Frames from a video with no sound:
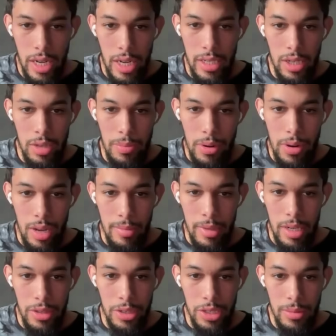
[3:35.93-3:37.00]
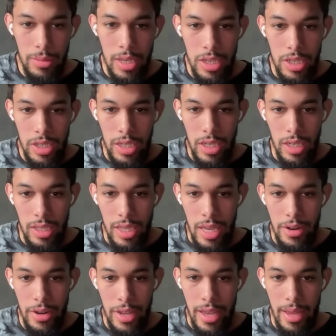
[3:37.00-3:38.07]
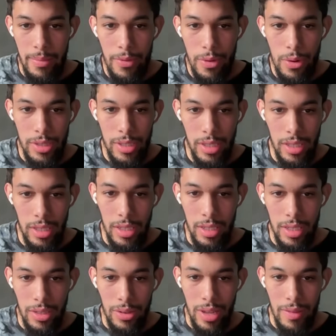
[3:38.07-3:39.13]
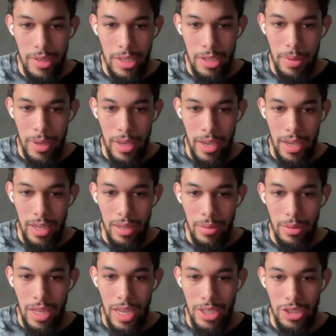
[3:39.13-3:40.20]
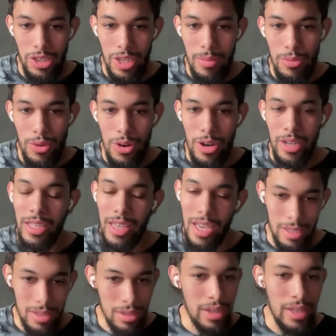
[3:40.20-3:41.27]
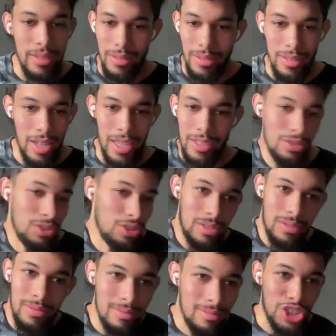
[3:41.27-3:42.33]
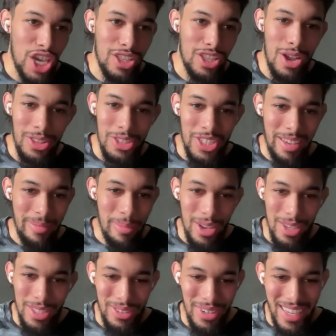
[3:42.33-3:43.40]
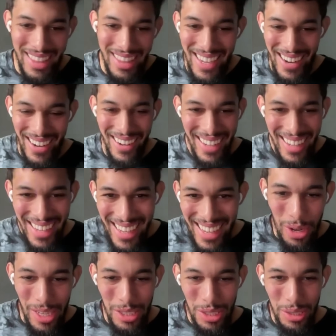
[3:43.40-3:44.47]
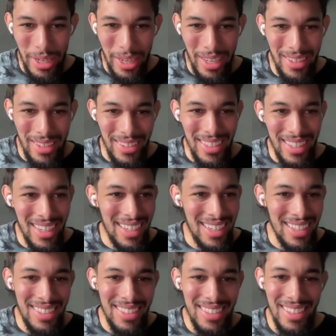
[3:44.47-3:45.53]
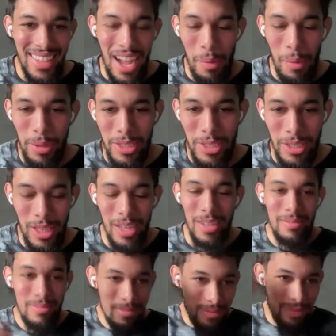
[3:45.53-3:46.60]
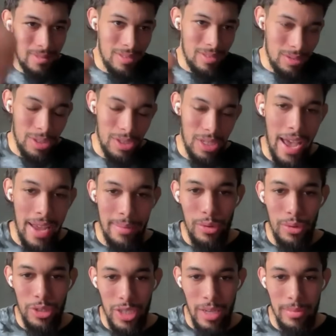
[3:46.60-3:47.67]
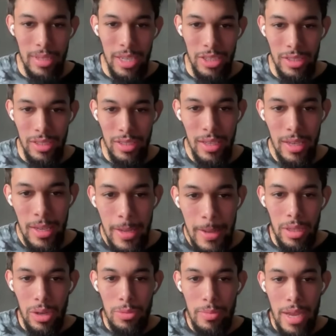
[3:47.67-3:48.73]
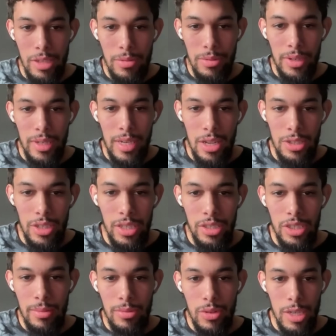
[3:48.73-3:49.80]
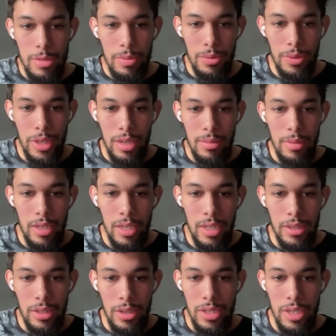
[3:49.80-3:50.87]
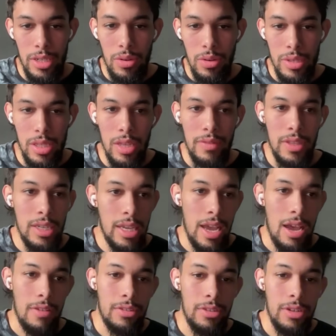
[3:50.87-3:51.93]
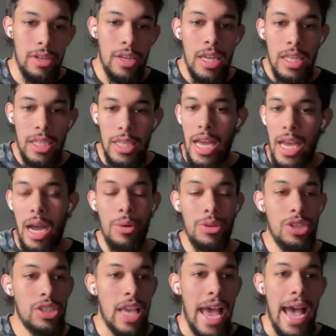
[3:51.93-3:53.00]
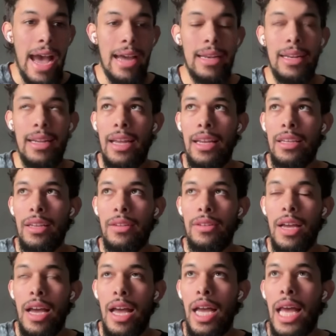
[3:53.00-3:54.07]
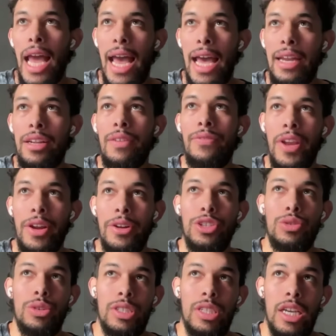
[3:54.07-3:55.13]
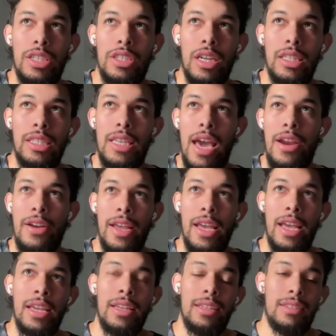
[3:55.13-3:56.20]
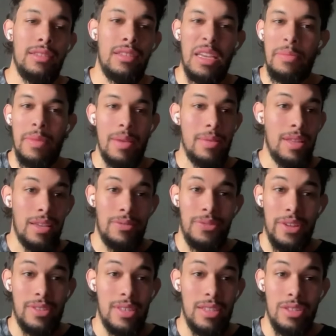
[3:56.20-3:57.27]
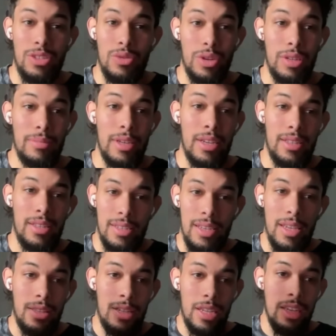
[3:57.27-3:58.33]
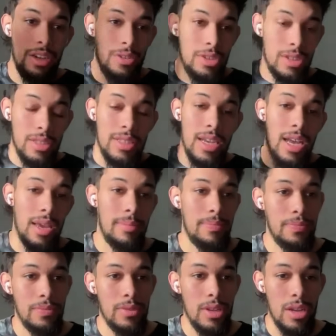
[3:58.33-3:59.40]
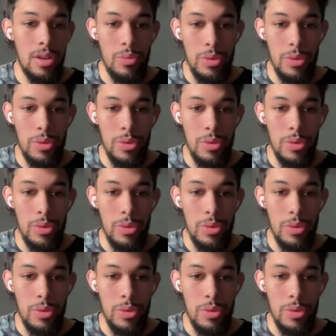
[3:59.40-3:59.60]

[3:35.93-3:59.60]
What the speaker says: it a good idea to program another jump session in on Saturday? I'm 14 and don't have knee pain. I would like to jump more. Yes, do it. You're like, you just checked all the check boxes right there. No injury. You're young. Outputs are low. You can add more jump sessions. I'm on load management right now, trying to jump twice per week on Monday and Thursday and always lift the day after. Yeah, I would just add a very short session on Saturday, like maybe like 15 to 20 minutes, and then increase the time